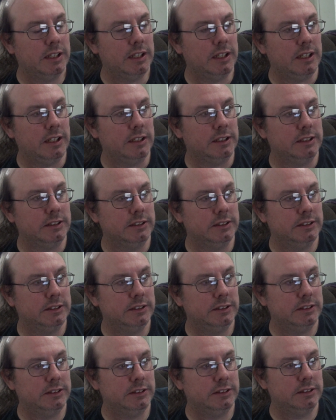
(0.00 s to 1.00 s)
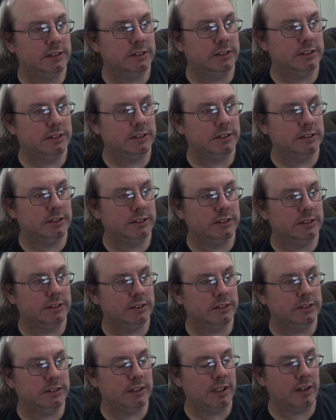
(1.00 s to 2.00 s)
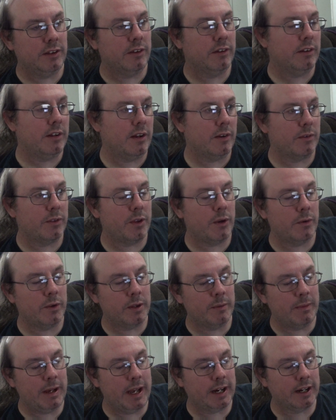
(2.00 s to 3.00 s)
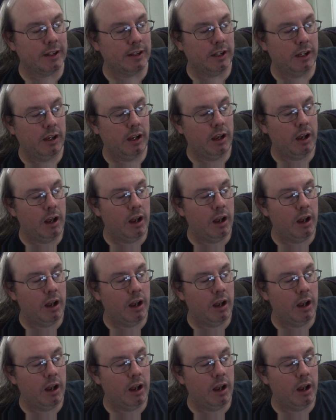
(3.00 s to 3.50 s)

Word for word: uh, and you know throw in the back of the